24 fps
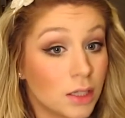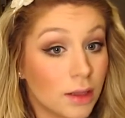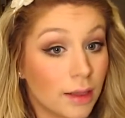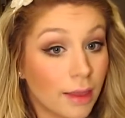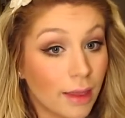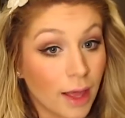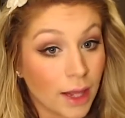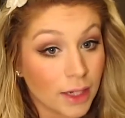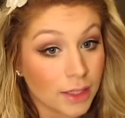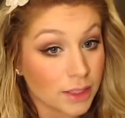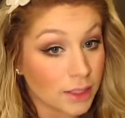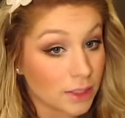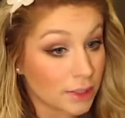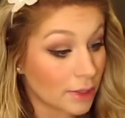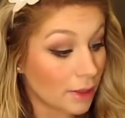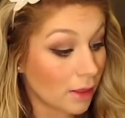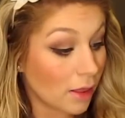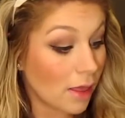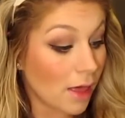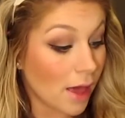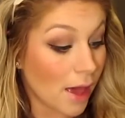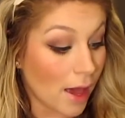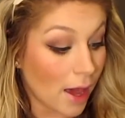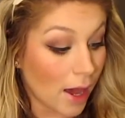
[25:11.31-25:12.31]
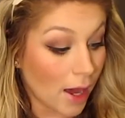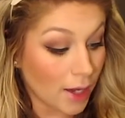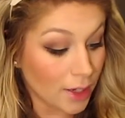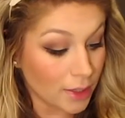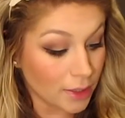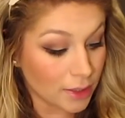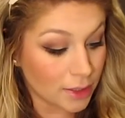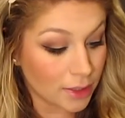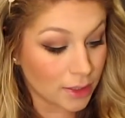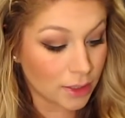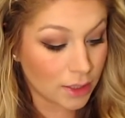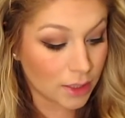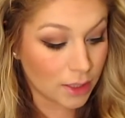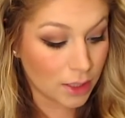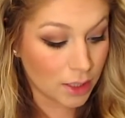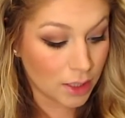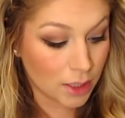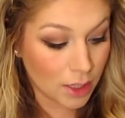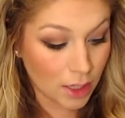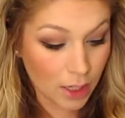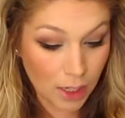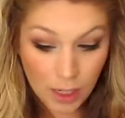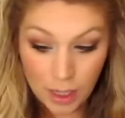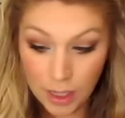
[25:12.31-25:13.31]
That's that.
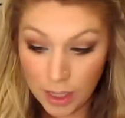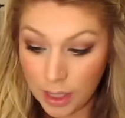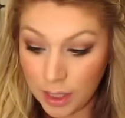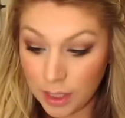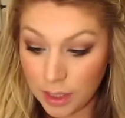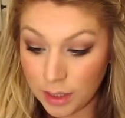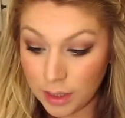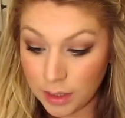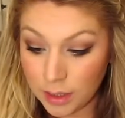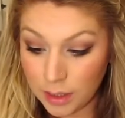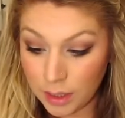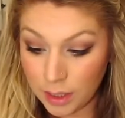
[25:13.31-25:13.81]
And